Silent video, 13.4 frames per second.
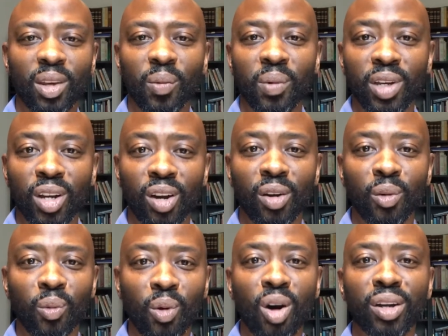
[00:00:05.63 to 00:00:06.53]
We are
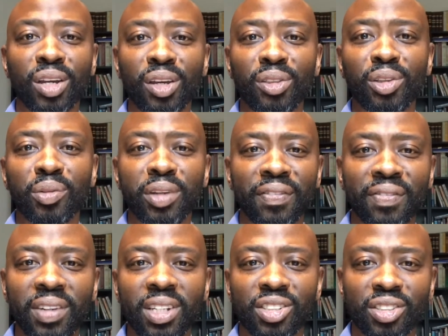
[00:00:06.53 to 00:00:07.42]
walking through
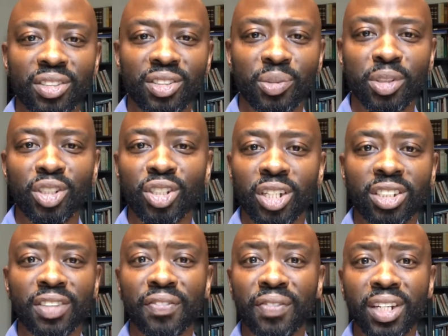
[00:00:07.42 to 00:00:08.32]
Ephesians. We
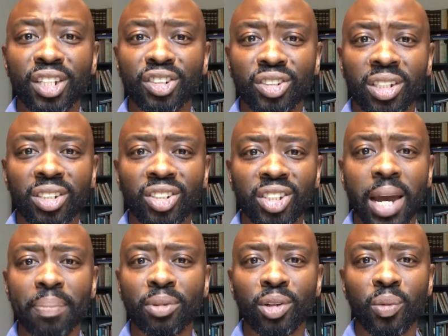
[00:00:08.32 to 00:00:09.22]
just finished
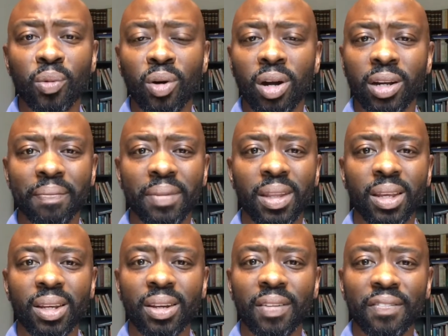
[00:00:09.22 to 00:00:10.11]
chapter 1.
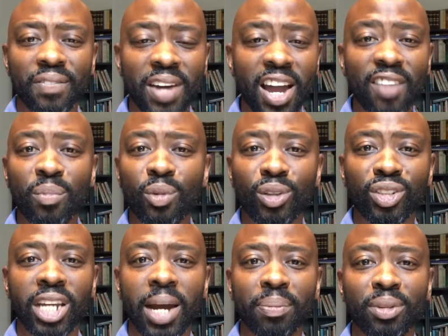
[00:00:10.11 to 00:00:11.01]
5 more
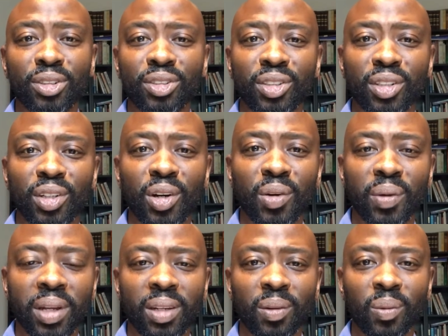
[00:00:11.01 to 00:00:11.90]
chapters to go,
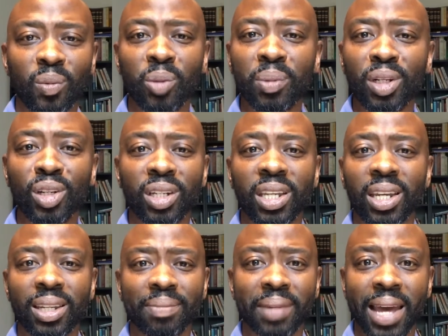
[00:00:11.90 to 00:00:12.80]
and we'll be
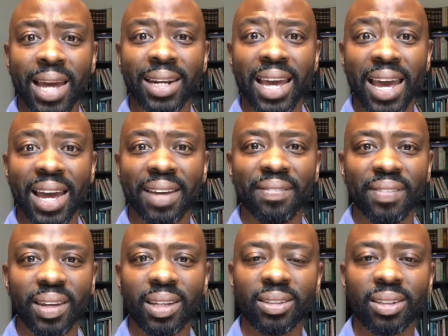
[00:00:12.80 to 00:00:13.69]
looking at
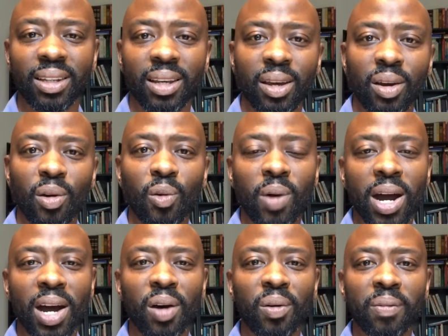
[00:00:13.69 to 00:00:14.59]
Advent.
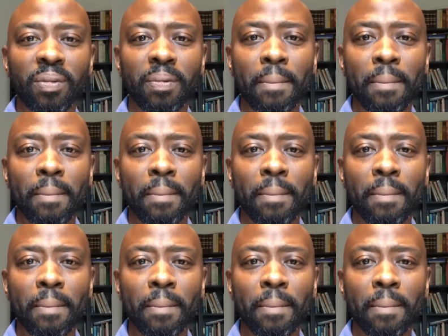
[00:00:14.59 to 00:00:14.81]
Wow.